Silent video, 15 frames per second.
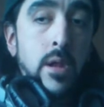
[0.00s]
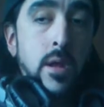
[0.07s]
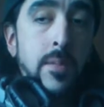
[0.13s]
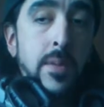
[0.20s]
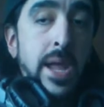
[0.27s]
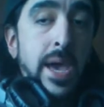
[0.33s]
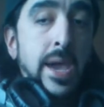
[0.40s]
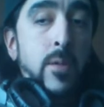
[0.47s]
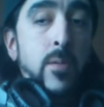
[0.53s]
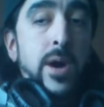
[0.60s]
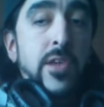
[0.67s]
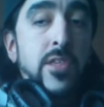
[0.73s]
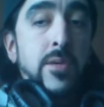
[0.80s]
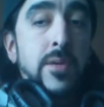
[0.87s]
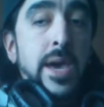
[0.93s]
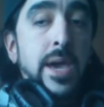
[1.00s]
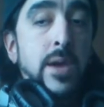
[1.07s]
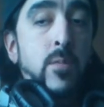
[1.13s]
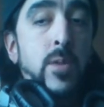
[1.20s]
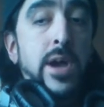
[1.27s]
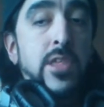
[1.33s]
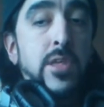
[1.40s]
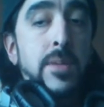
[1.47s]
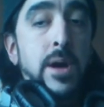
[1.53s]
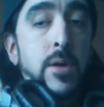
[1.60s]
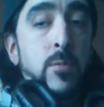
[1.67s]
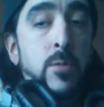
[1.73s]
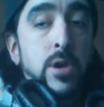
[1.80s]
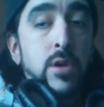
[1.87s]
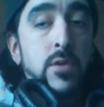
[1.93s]
I mean, I had to wash it. I could wash them out
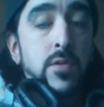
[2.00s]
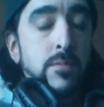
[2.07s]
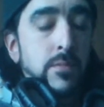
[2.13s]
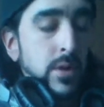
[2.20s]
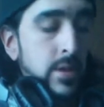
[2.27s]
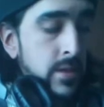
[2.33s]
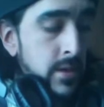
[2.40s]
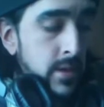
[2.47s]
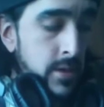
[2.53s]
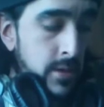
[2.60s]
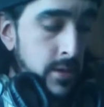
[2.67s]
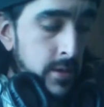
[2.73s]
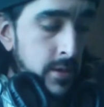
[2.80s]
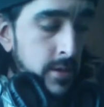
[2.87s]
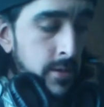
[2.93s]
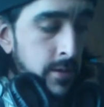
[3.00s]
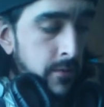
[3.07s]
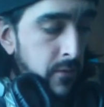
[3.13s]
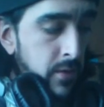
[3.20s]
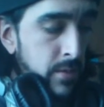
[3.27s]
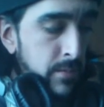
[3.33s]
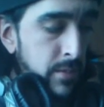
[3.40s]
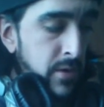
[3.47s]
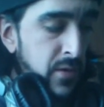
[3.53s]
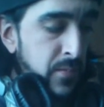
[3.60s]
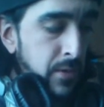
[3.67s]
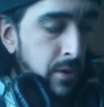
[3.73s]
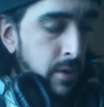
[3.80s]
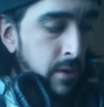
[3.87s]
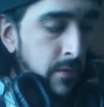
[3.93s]
and reuse them, but for the most
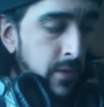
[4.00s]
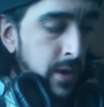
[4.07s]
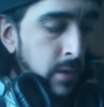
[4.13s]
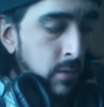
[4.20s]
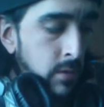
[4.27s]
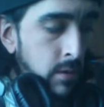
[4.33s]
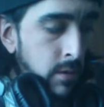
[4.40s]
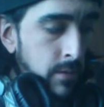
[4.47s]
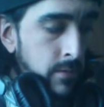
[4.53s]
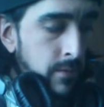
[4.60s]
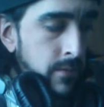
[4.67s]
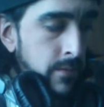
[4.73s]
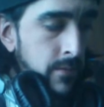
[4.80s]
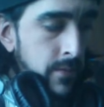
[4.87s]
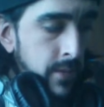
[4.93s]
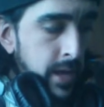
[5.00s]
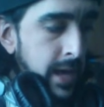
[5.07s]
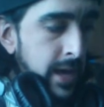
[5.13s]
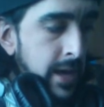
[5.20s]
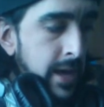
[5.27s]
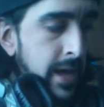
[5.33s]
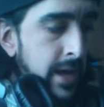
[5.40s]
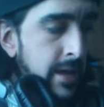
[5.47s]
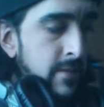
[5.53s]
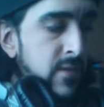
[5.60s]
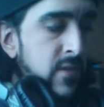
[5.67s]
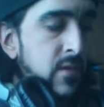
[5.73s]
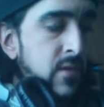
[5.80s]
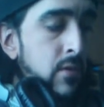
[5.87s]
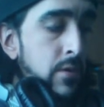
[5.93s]
part, I had
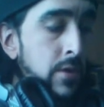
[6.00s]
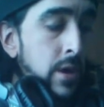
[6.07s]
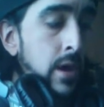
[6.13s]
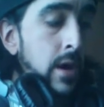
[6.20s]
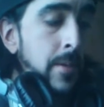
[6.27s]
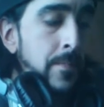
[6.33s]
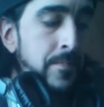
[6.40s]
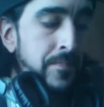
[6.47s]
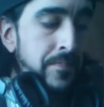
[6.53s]
screwed it up.